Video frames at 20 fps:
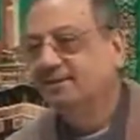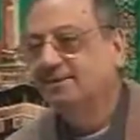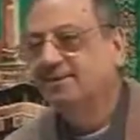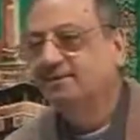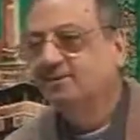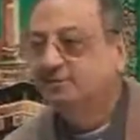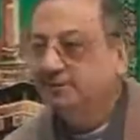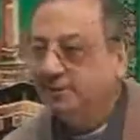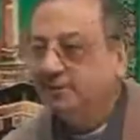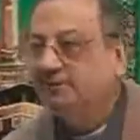
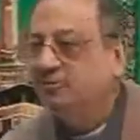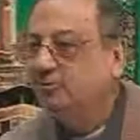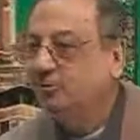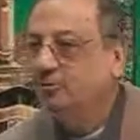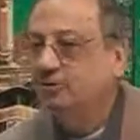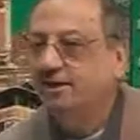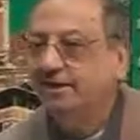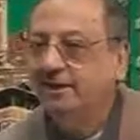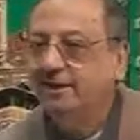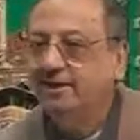This
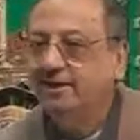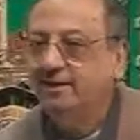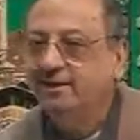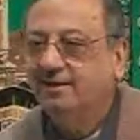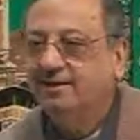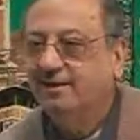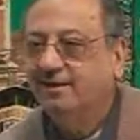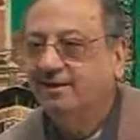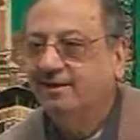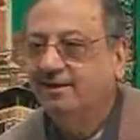mudir.
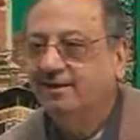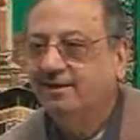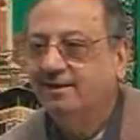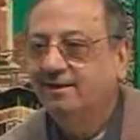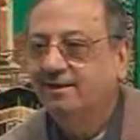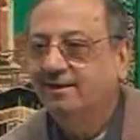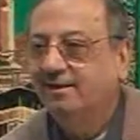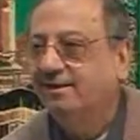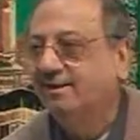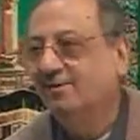
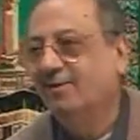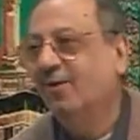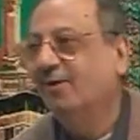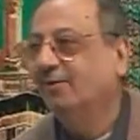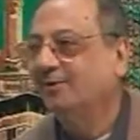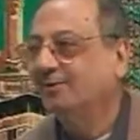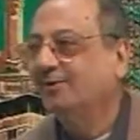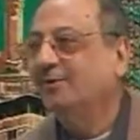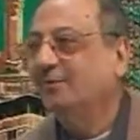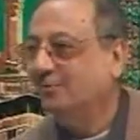
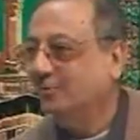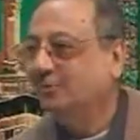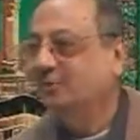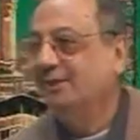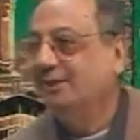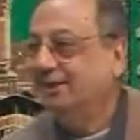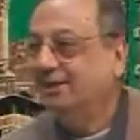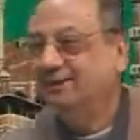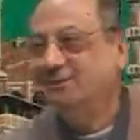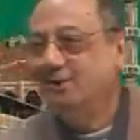No, the
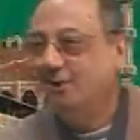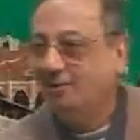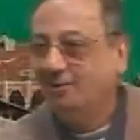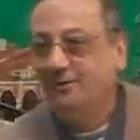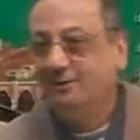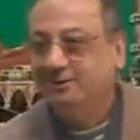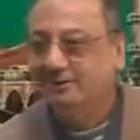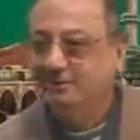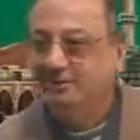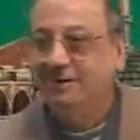mudir is
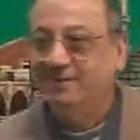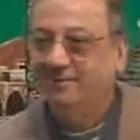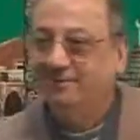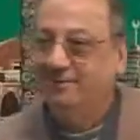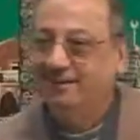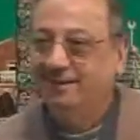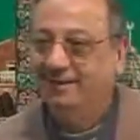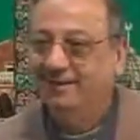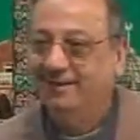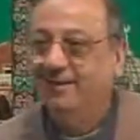always one,
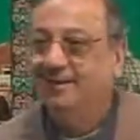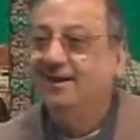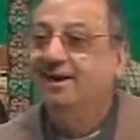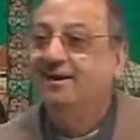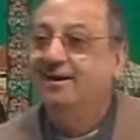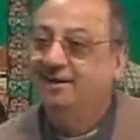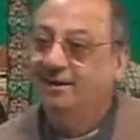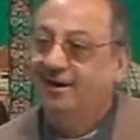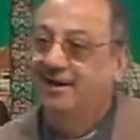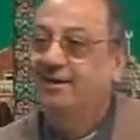brother.
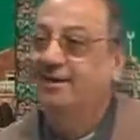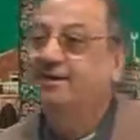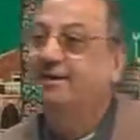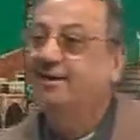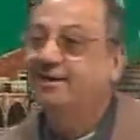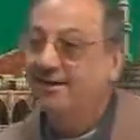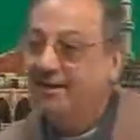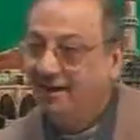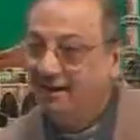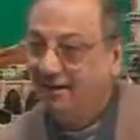Qala
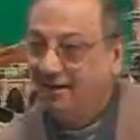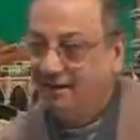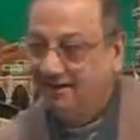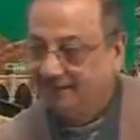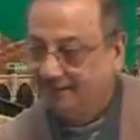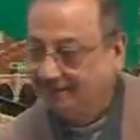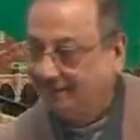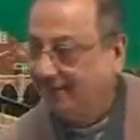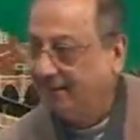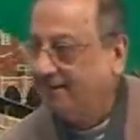li
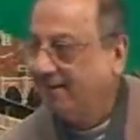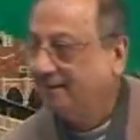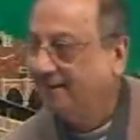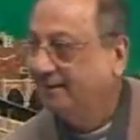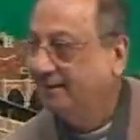hadha.